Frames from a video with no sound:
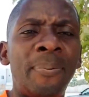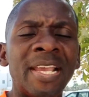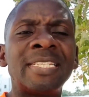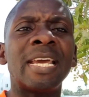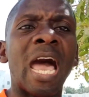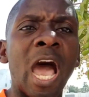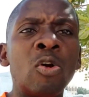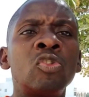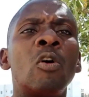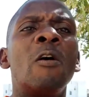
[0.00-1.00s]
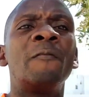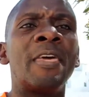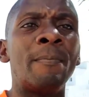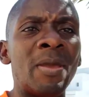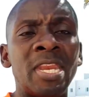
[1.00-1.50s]
Picked out of
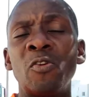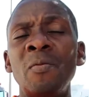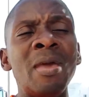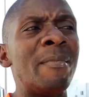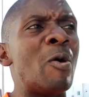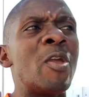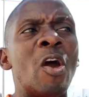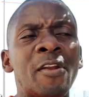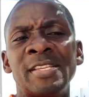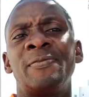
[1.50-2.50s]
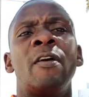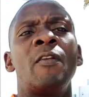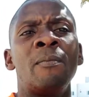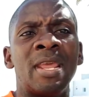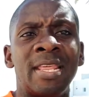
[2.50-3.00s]
the many. Remember, we always
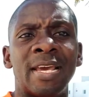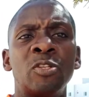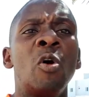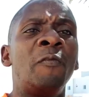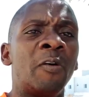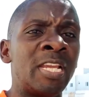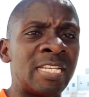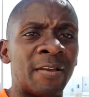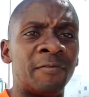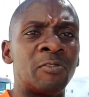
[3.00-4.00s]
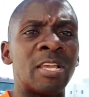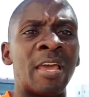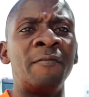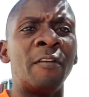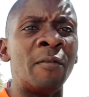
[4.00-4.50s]
very many that go for interviews,
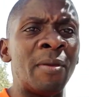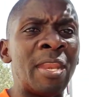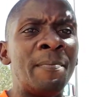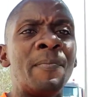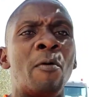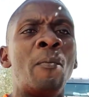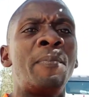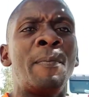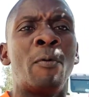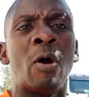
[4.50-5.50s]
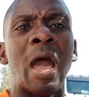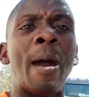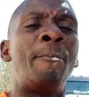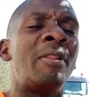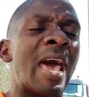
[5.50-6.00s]
and very many people
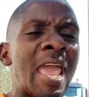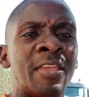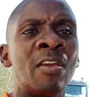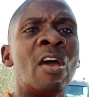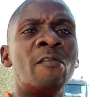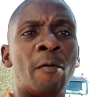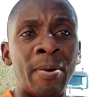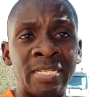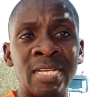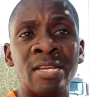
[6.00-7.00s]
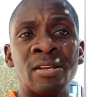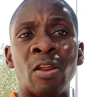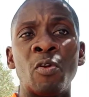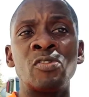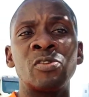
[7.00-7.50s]
apply for
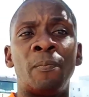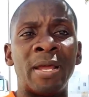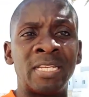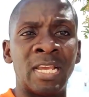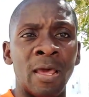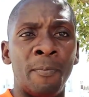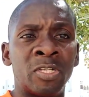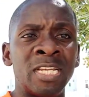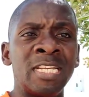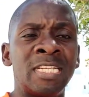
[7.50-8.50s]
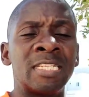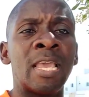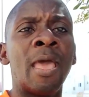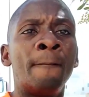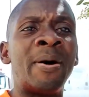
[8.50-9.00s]
particular roles or particular
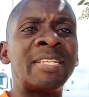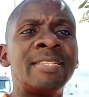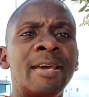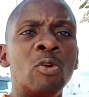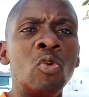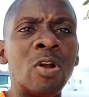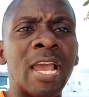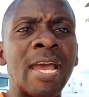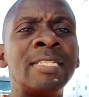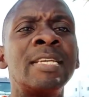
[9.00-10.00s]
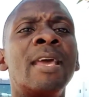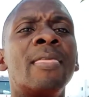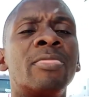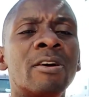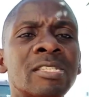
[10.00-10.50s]
opportunities, but they look at
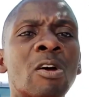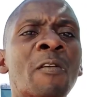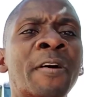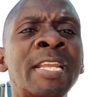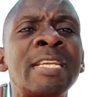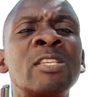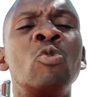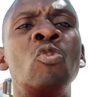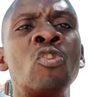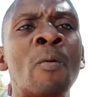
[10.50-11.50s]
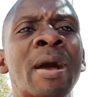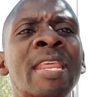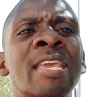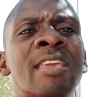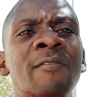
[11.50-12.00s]
those offer letters will
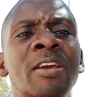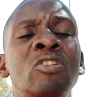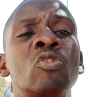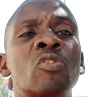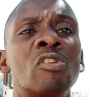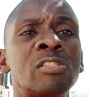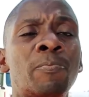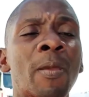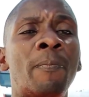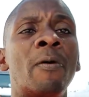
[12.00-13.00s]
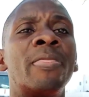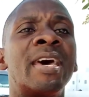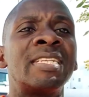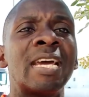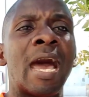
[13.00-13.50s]
normally given to those people
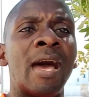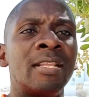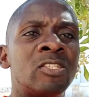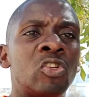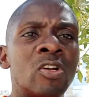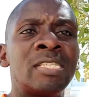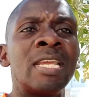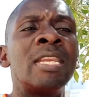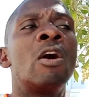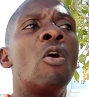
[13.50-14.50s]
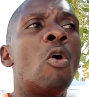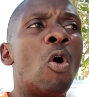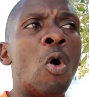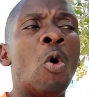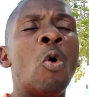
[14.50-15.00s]
that are chosen,
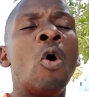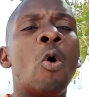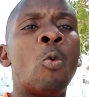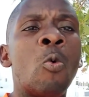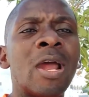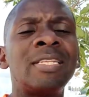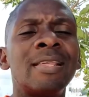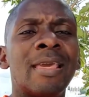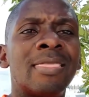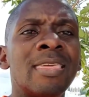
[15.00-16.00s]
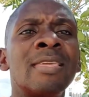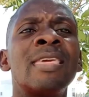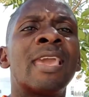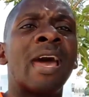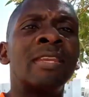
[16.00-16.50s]
or what they think
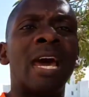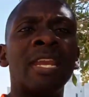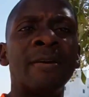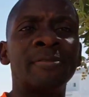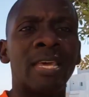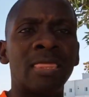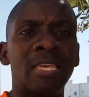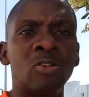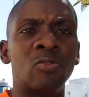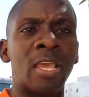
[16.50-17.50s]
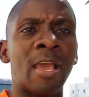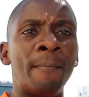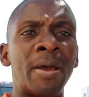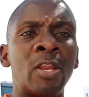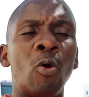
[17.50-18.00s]
they can add up something to the
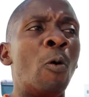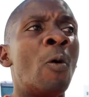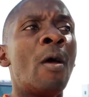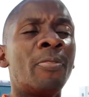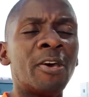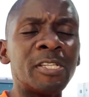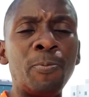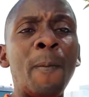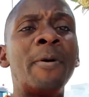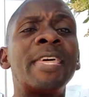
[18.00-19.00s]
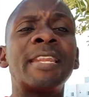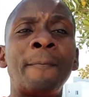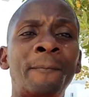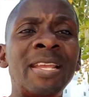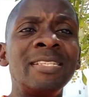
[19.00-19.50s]
company, or those people that
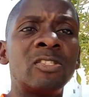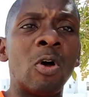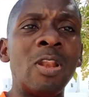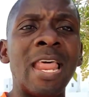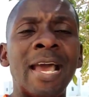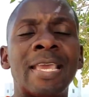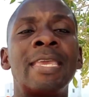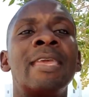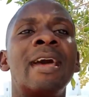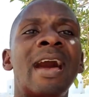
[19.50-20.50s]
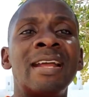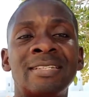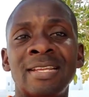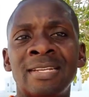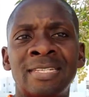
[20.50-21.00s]
have been so lucky
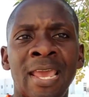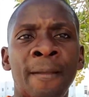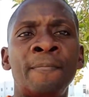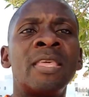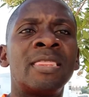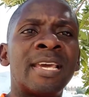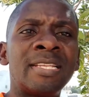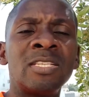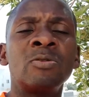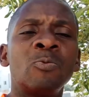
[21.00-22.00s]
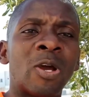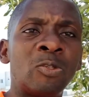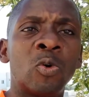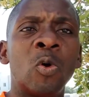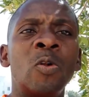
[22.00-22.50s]
at that time. That is
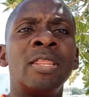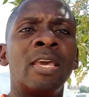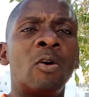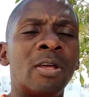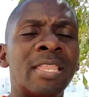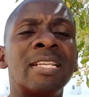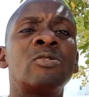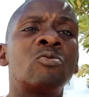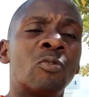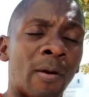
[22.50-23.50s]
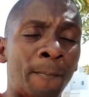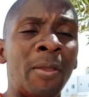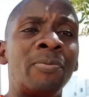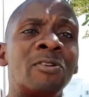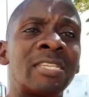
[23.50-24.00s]
what you call
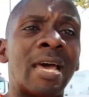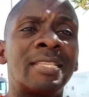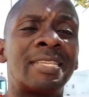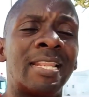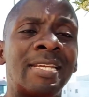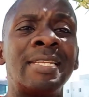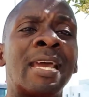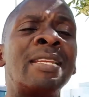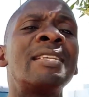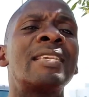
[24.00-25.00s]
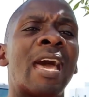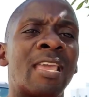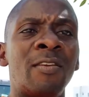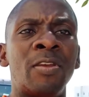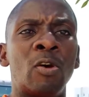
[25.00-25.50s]
those are selected candidates
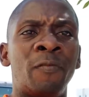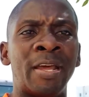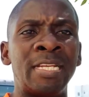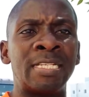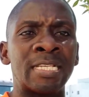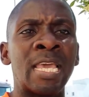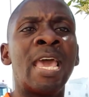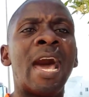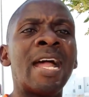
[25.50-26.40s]
are given offer letters.